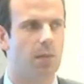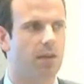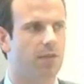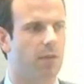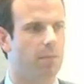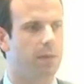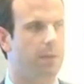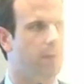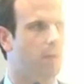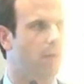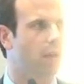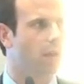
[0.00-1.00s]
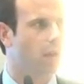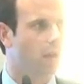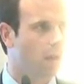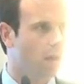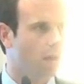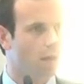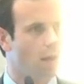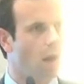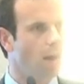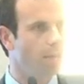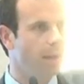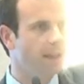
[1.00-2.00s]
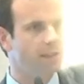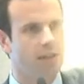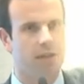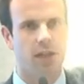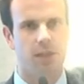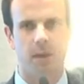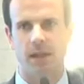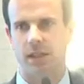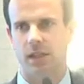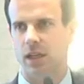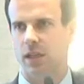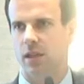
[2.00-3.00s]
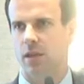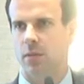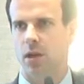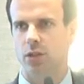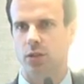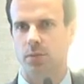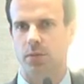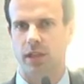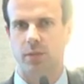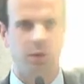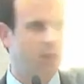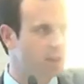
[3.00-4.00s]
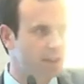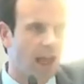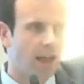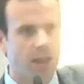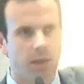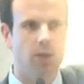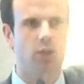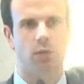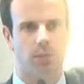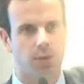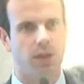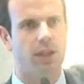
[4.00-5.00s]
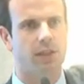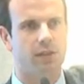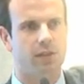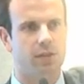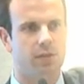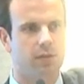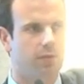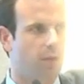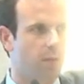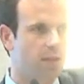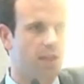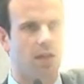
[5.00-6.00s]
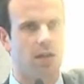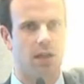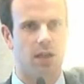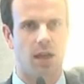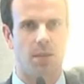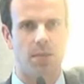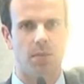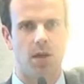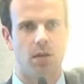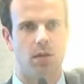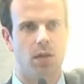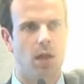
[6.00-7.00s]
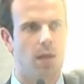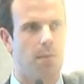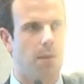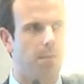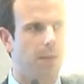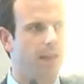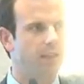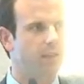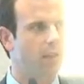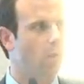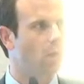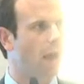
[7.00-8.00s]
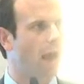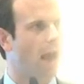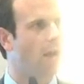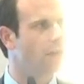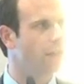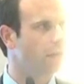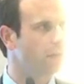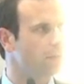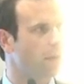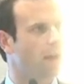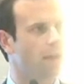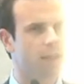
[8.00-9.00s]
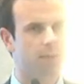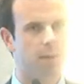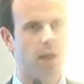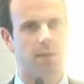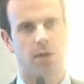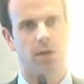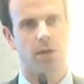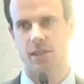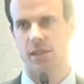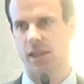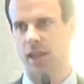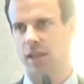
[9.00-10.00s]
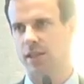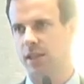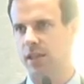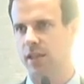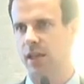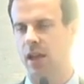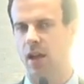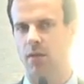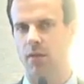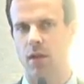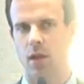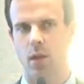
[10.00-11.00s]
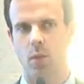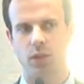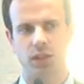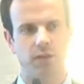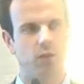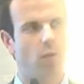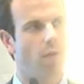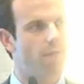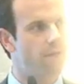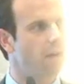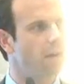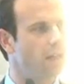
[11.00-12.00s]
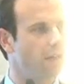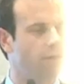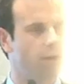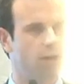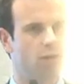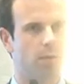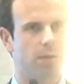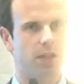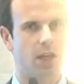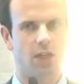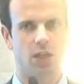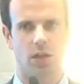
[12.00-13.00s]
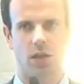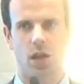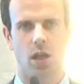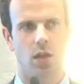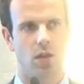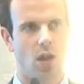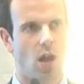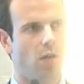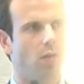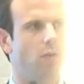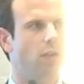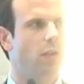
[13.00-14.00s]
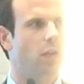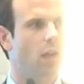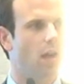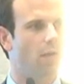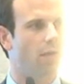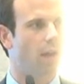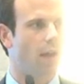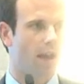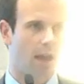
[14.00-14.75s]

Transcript: coming from people not based on their expected end-of-the-year marginal price, which is exactly what you would predict from a standard economic model, but based on how they respond to spot prices that they see the day of, which gives you a very different interpretation not only of